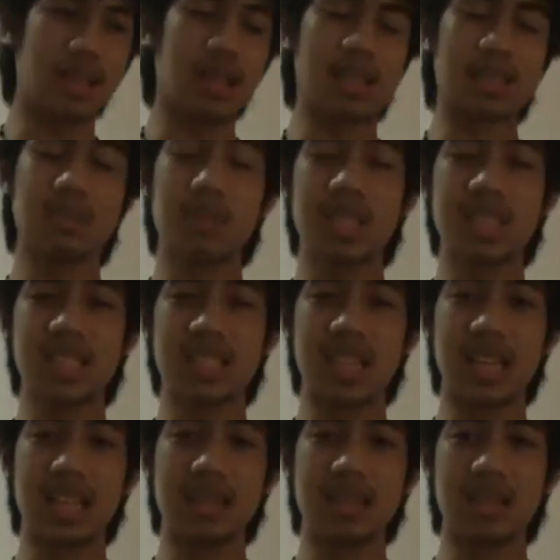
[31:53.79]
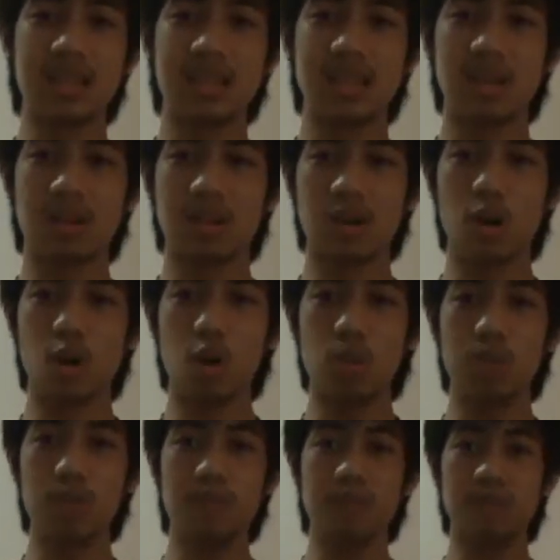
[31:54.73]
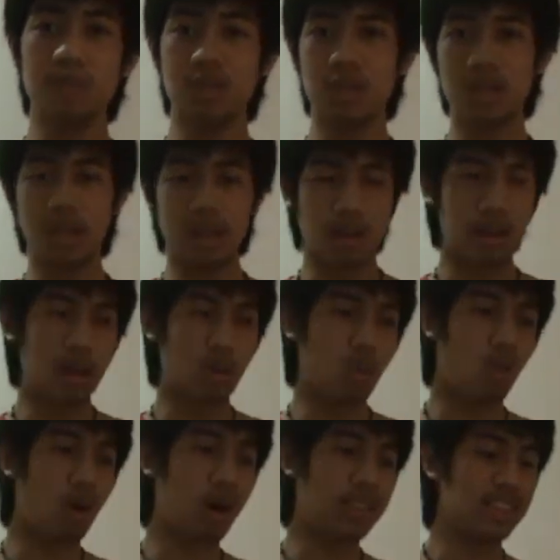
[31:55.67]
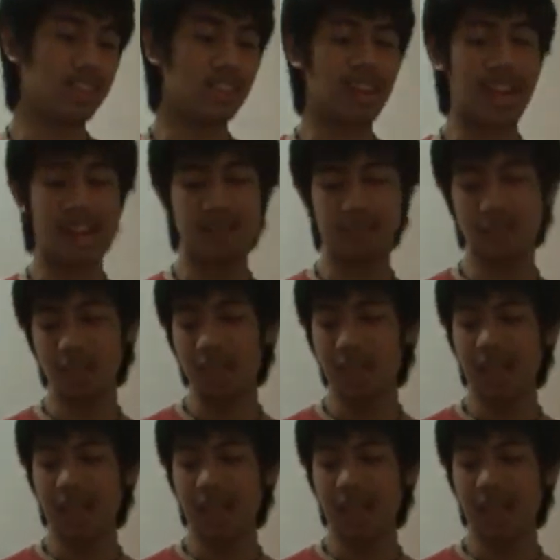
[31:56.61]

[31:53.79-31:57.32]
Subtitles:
as much as I hope or I want to have,